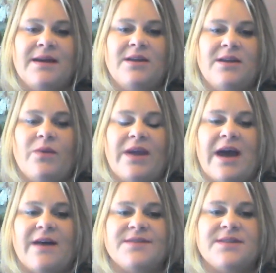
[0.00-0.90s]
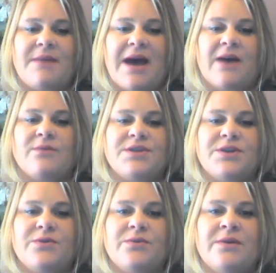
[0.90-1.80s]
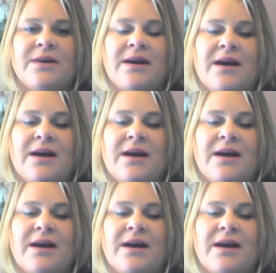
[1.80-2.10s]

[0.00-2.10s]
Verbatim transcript: you know, we have some how-to